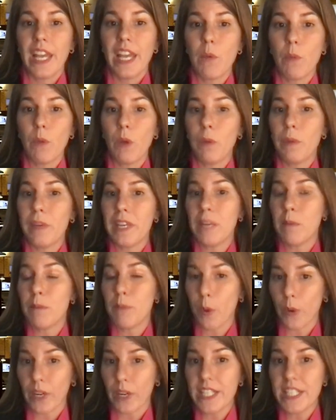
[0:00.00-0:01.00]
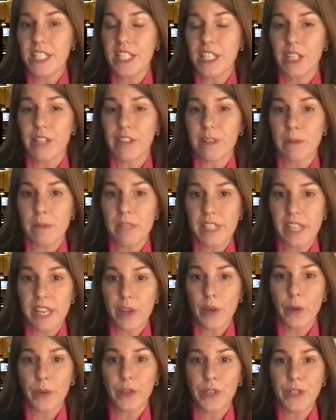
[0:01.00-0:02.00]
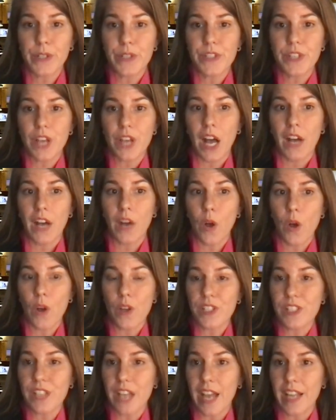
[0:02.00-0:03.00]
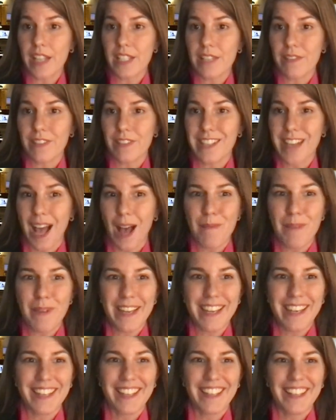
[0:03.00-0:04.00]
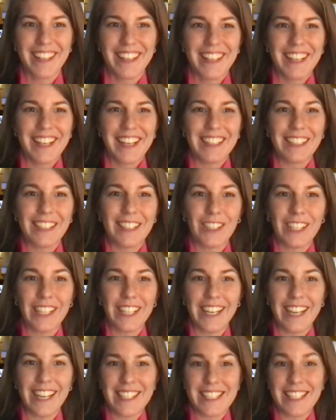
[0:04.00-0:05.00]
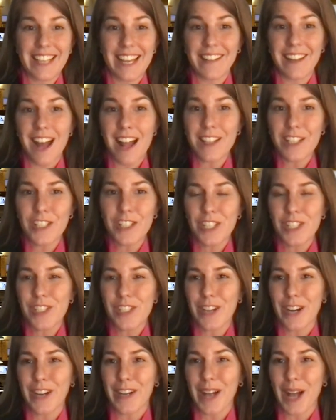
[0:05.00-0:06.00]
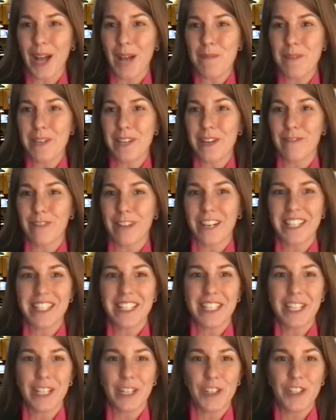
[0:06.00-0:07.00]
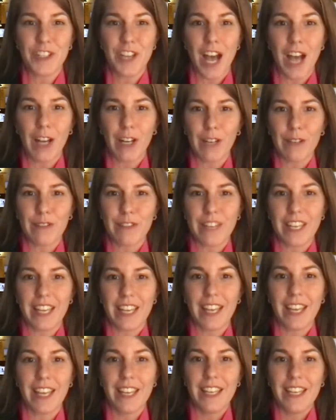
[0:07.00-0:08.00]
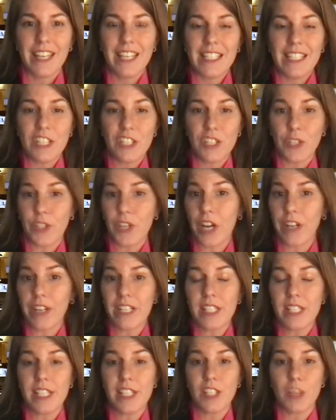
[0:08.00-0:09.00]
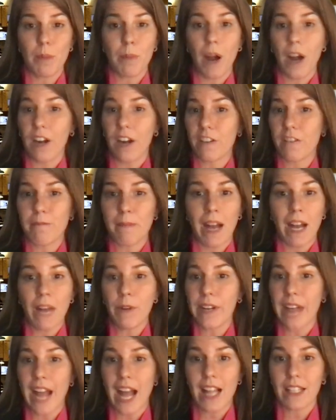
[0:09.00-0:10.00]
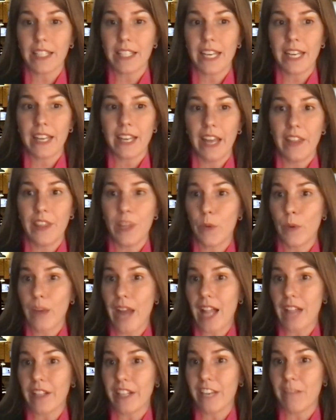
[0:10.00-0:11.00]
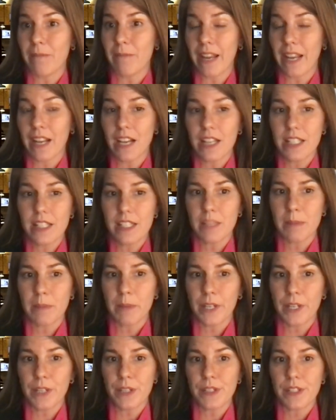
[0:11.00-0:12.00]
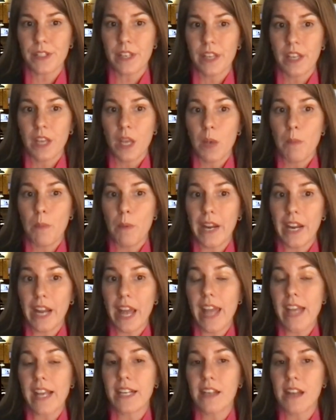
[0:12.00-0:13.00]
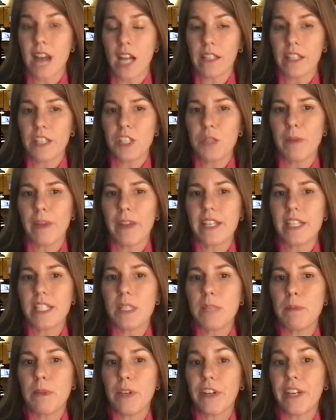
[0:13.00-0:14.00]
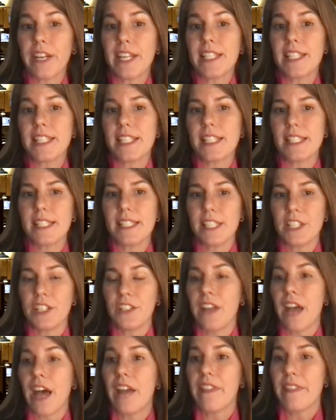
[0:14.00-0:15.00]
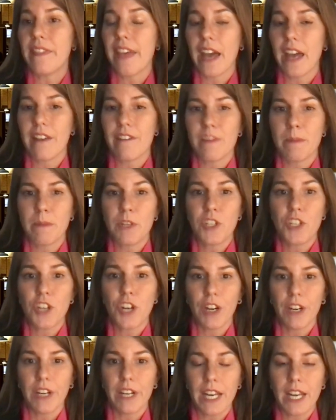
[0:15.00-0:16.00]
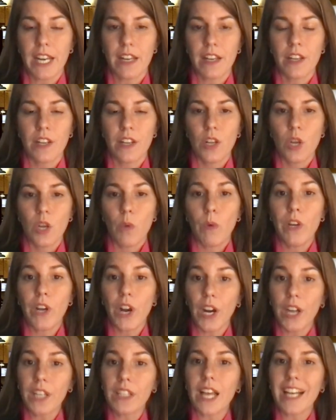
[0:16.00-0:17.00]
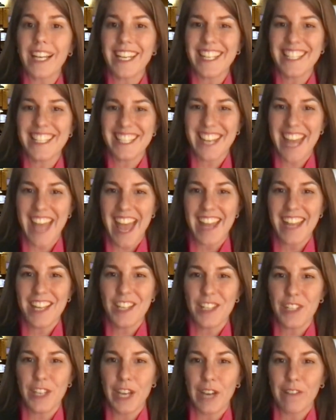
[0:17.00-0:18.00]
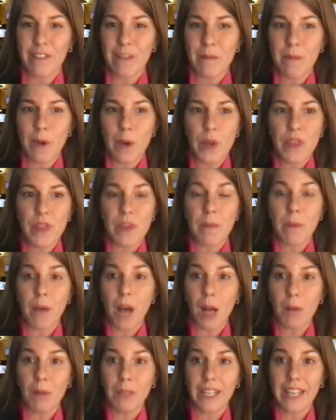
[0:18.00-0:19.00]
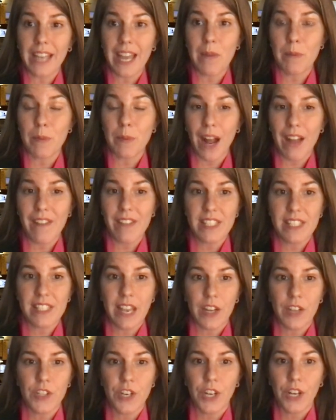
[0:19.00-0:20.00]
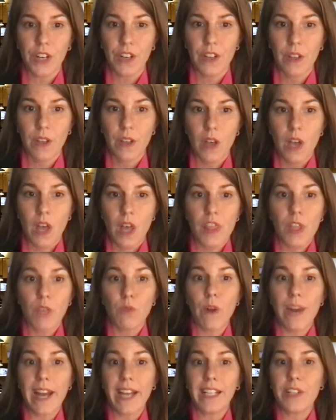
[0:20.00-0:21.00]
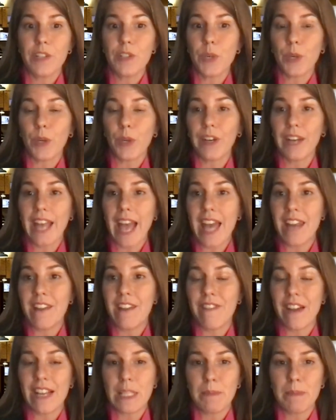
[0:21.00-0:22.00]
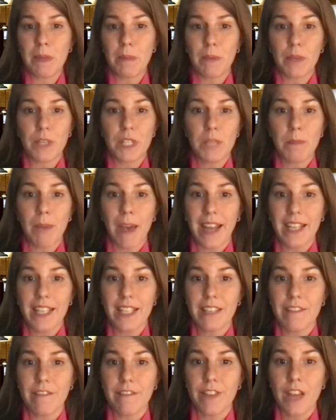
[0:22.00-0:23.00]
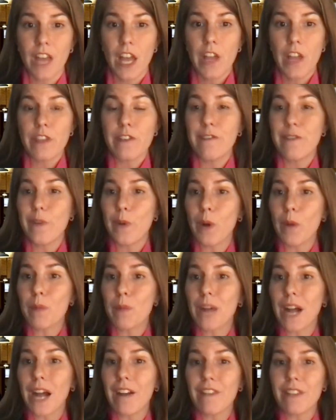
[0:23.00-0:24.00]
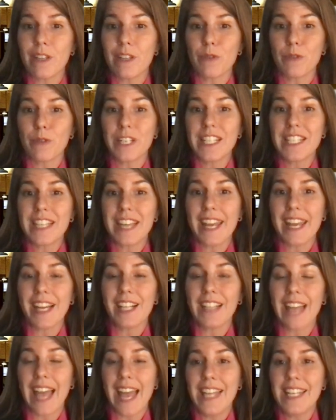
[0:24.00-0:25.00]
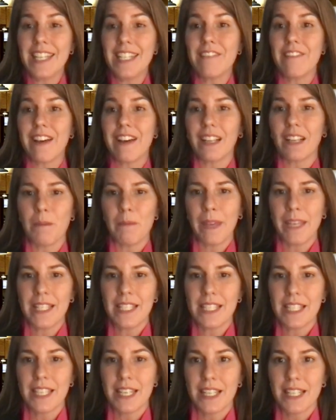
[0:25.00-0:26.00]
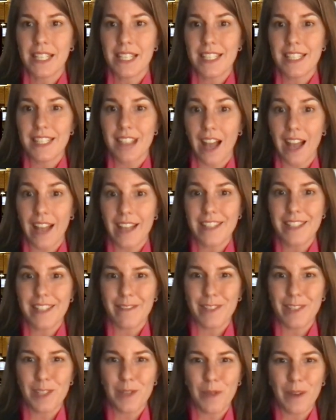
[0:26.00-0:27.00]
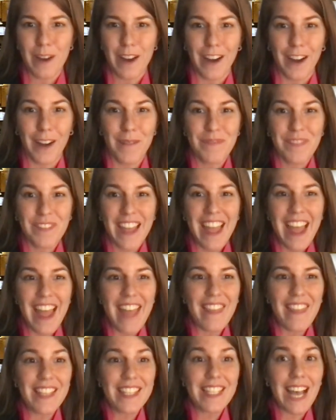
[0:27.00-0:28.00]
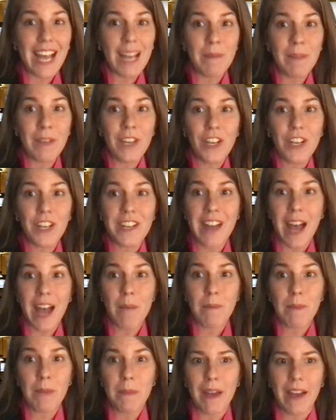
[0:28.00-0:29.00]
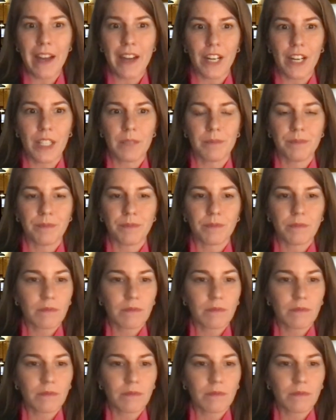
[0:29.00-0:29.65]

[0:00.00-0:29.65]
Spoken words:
It will be important to hear from stakeholders on all sides of the topic. Clearly, as a technology startup in a frontier geography, digital currencies are part of my reality and the reality of my customers. But I acknowledge my experience is still not that of the majority. We are lucky today to hear from both the public and private sector, the regulatory and investment perspective, the for-profit retail and development sides of the square. And the timing could not be better.